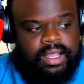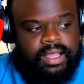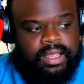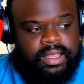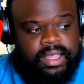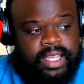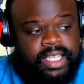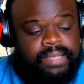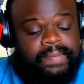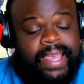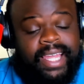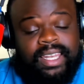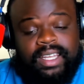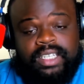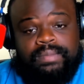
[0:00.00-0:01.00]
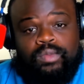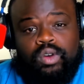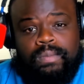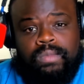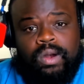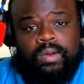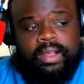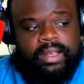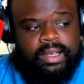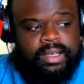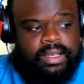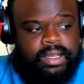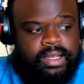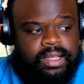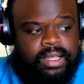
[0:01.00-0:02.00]
this man looks more broken
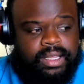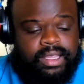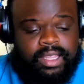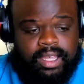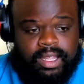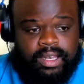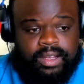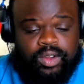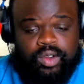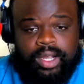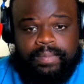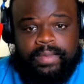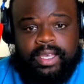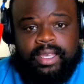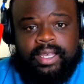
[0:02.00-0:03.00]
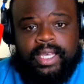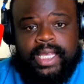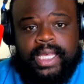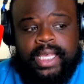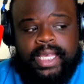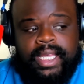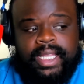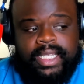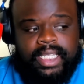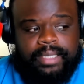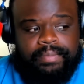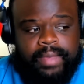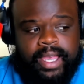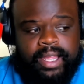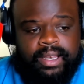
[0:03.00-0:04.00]
than creepy. This
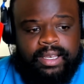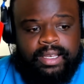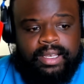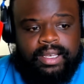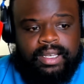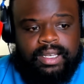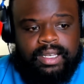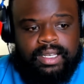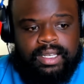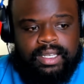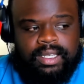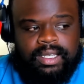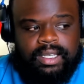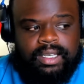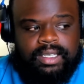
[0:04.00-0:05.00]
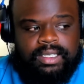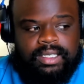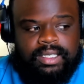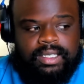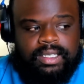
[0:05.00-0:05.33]
man looks